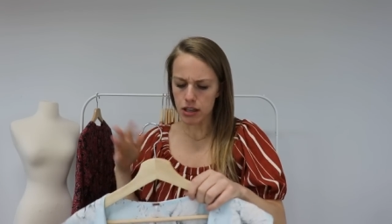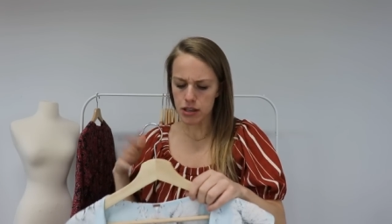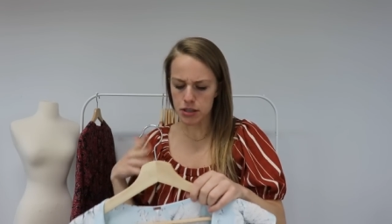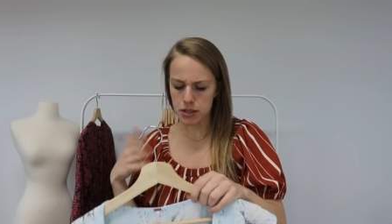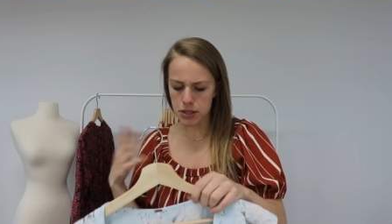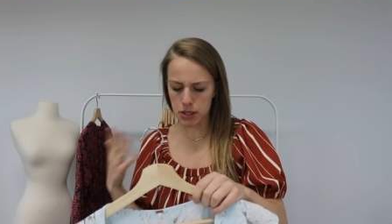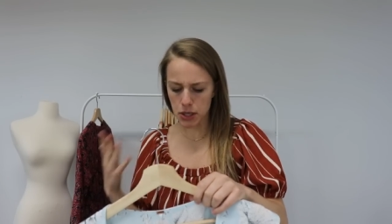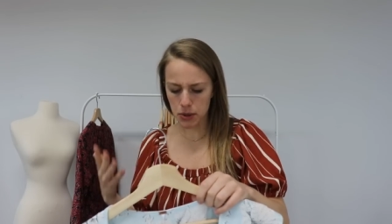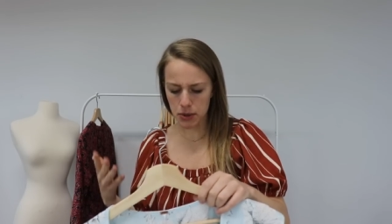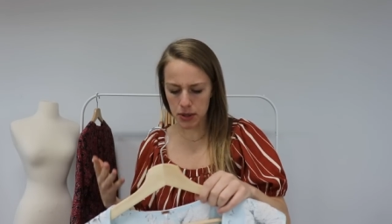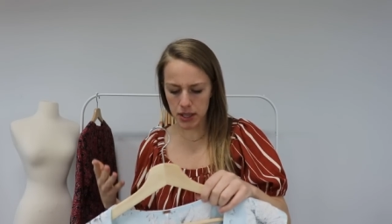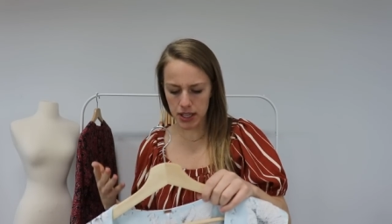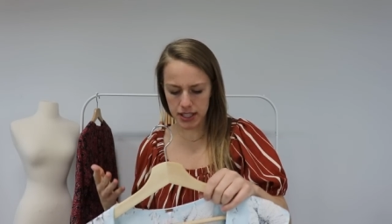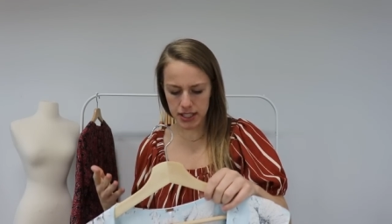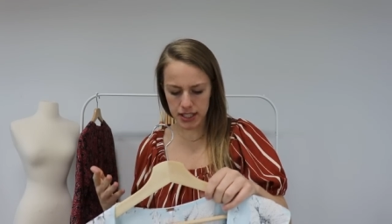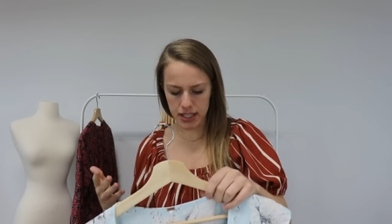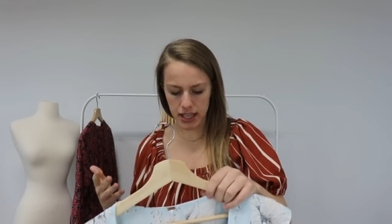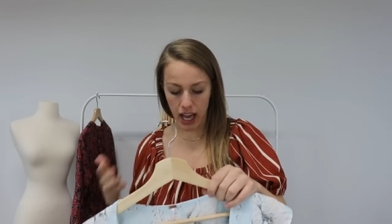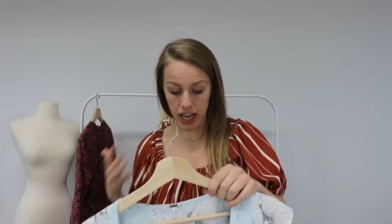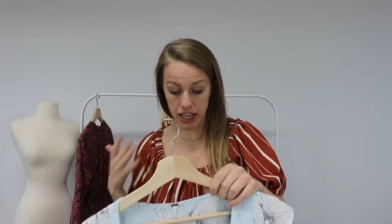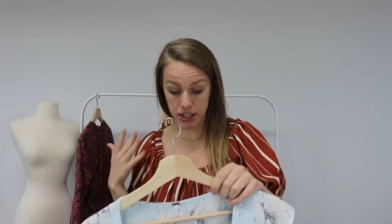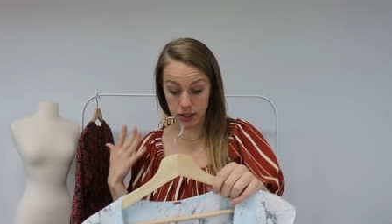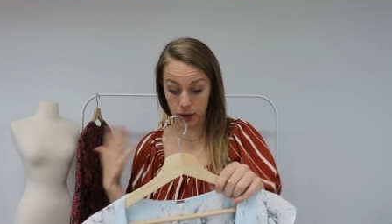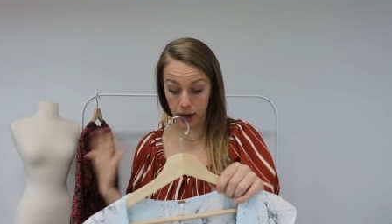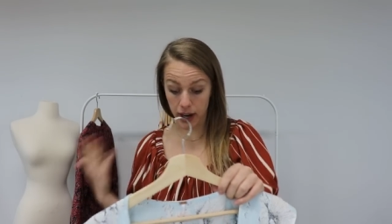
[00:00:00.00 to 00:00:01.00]
So
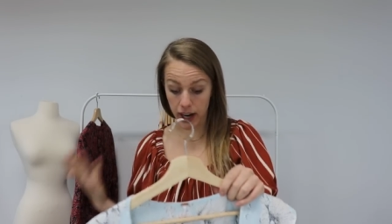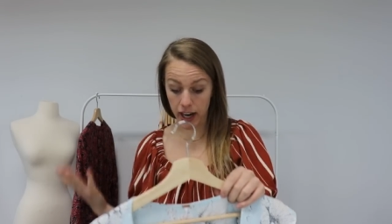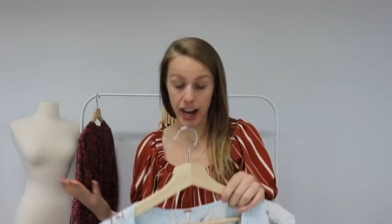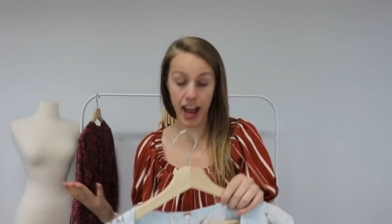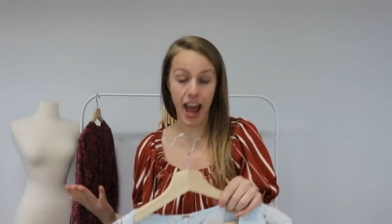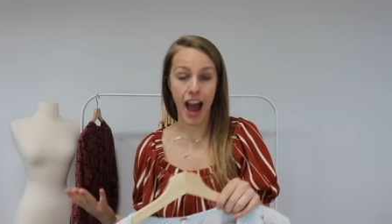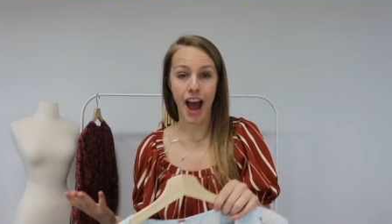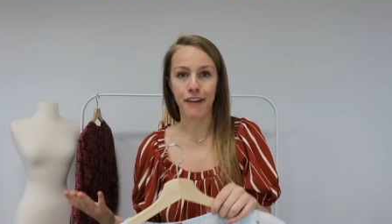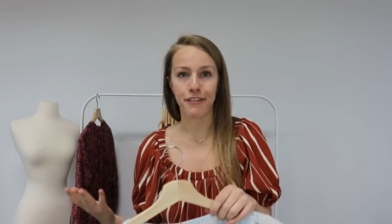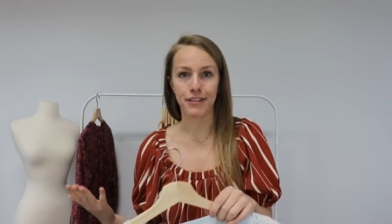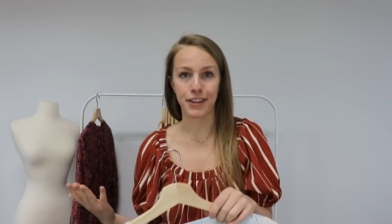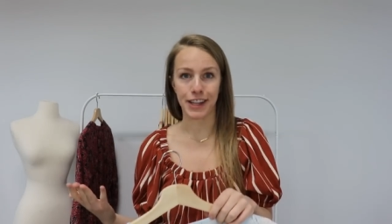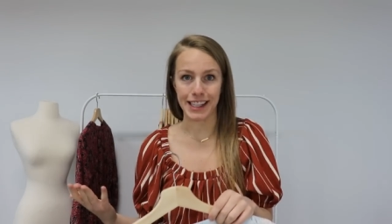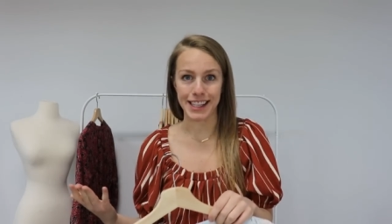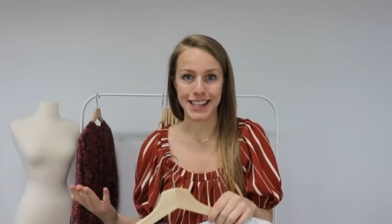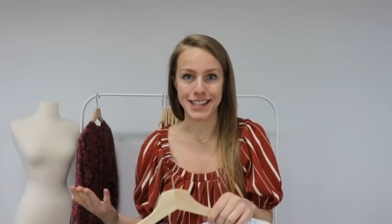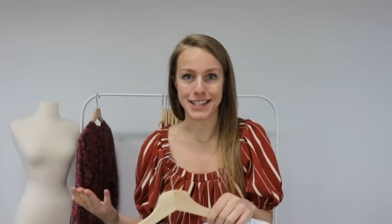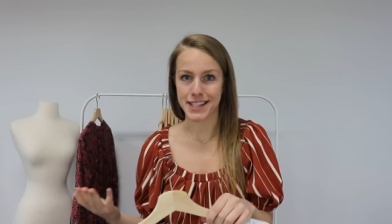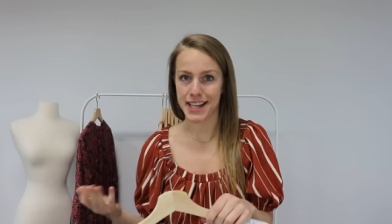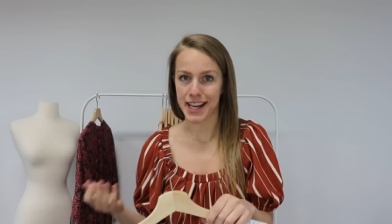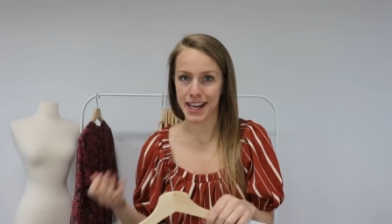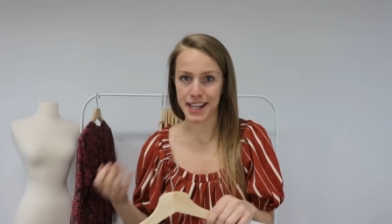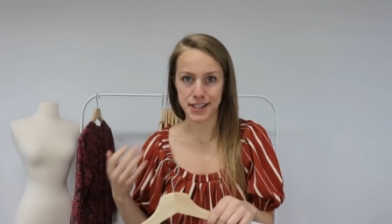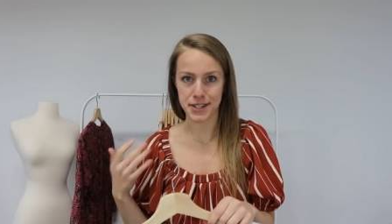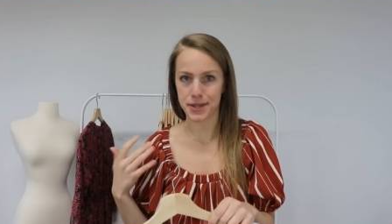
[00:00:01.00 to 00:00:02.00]
this, uh, so I already have the
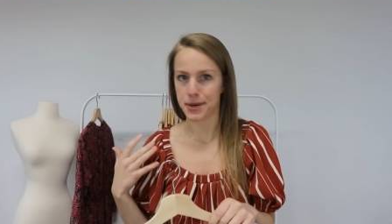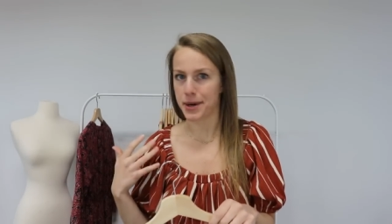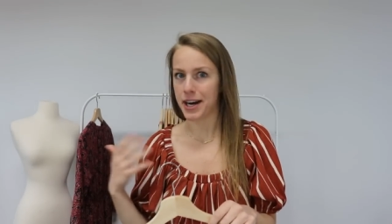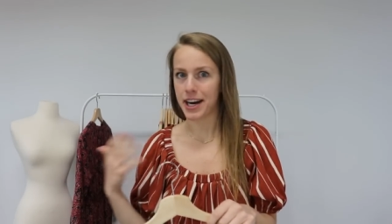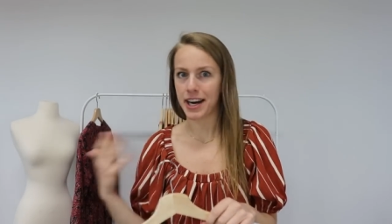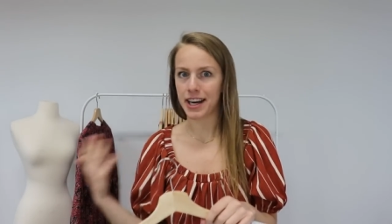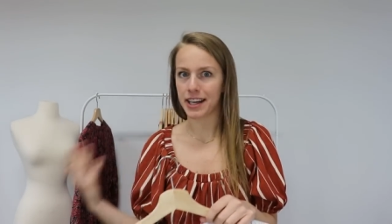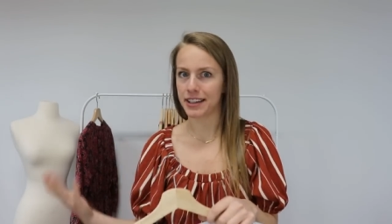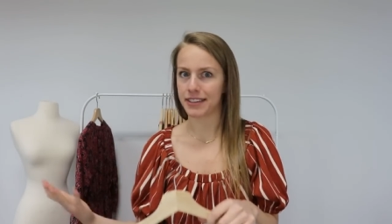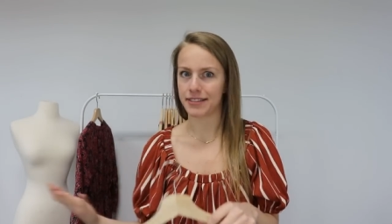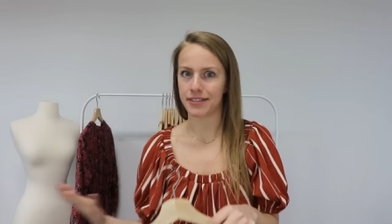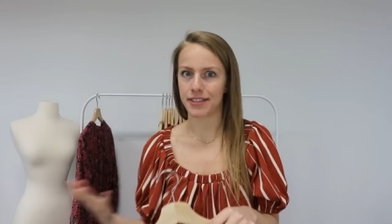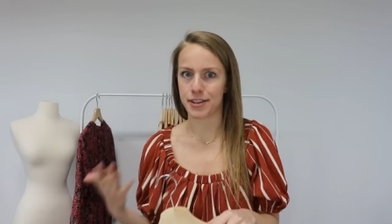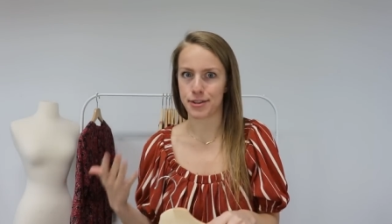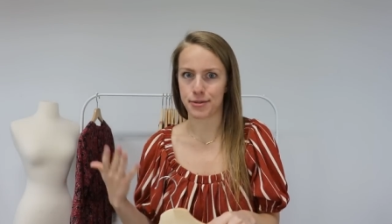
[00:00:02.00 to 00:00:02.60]
listing, so I,